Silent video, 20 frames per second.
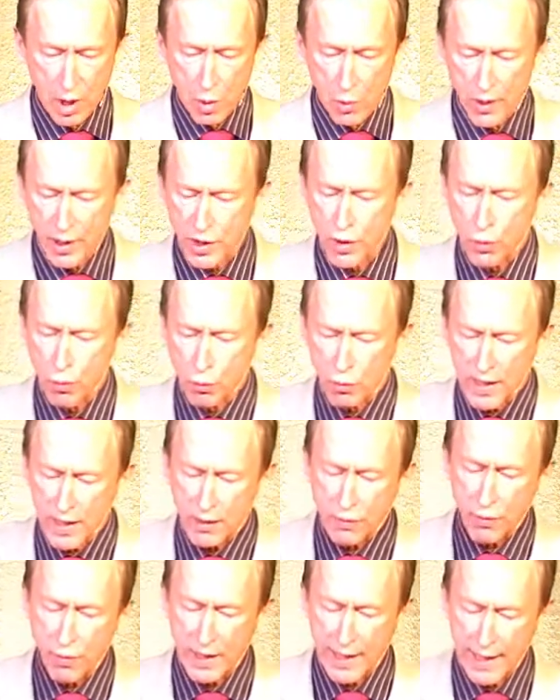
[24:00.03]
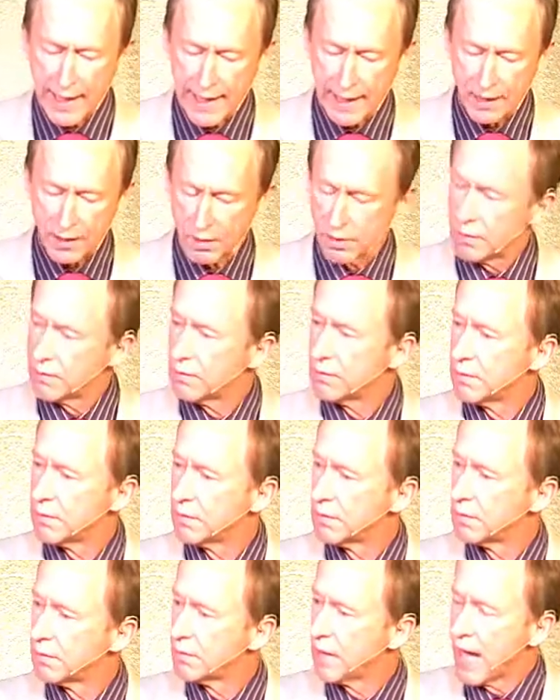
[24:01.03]
get to recreate.
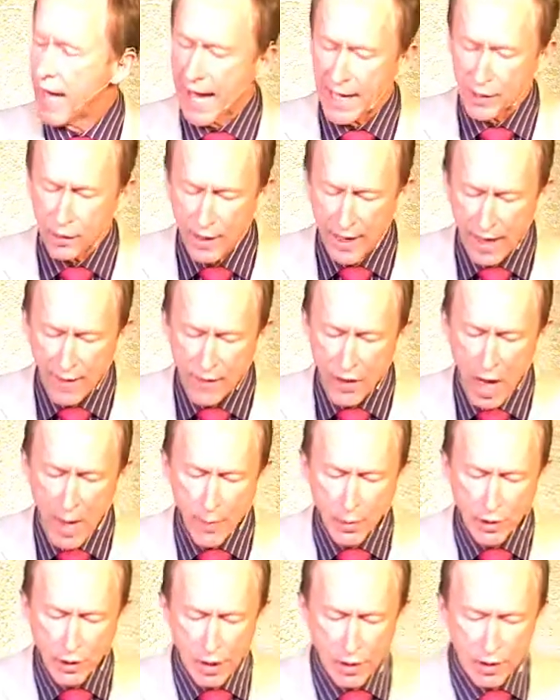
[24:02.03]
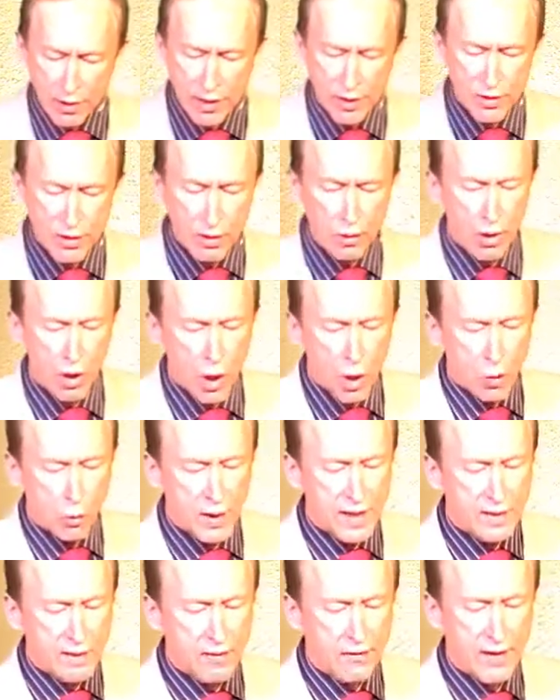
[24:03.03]
And you have the opportunity to
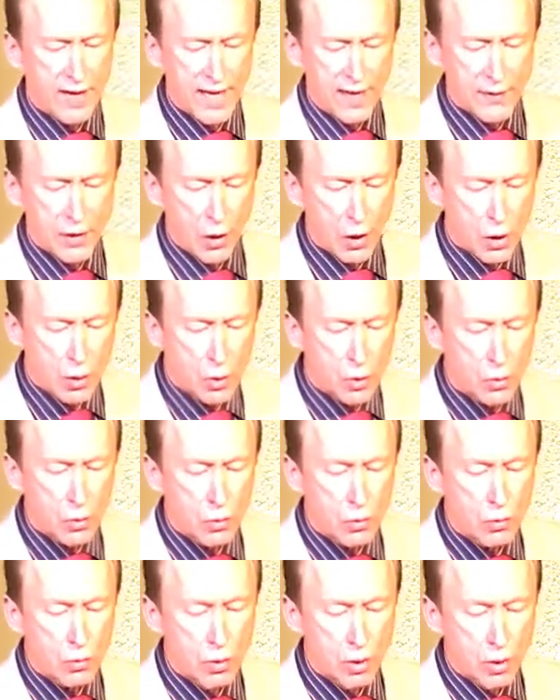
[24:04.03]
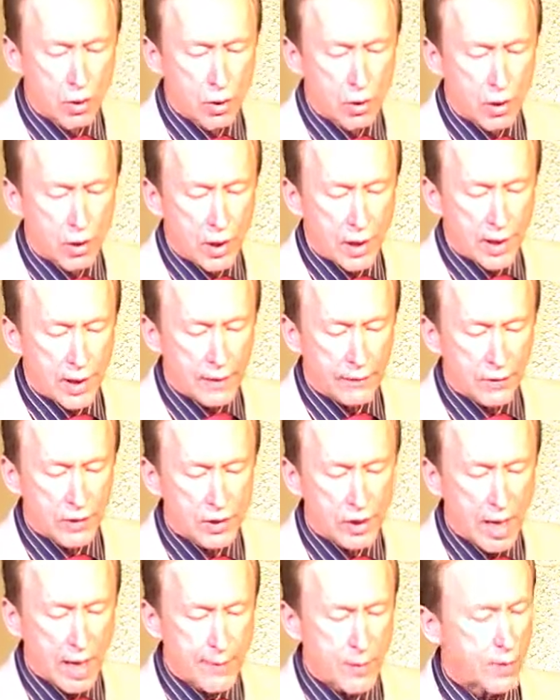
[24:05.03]
redefine the who every
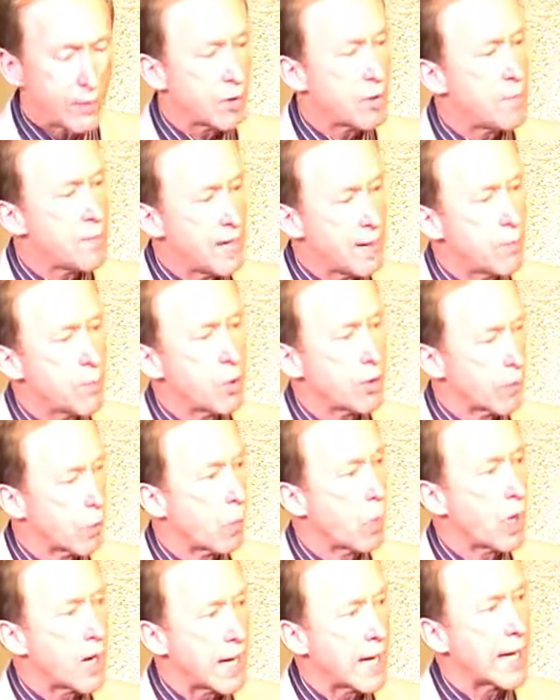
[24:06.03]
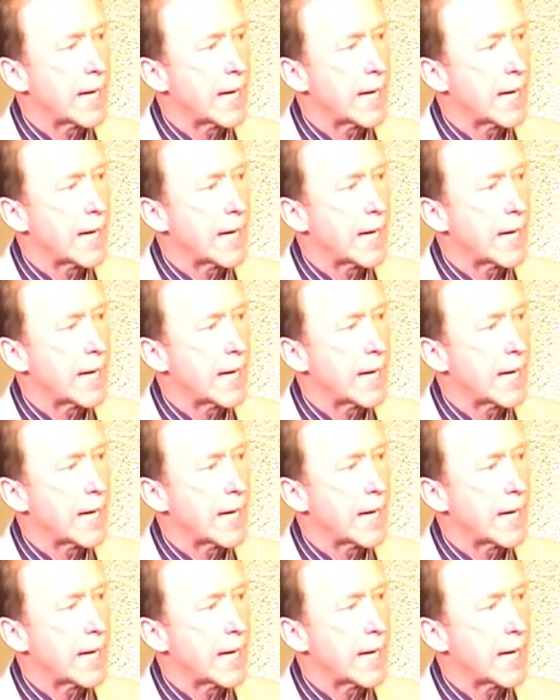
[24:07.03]
time you remember the why.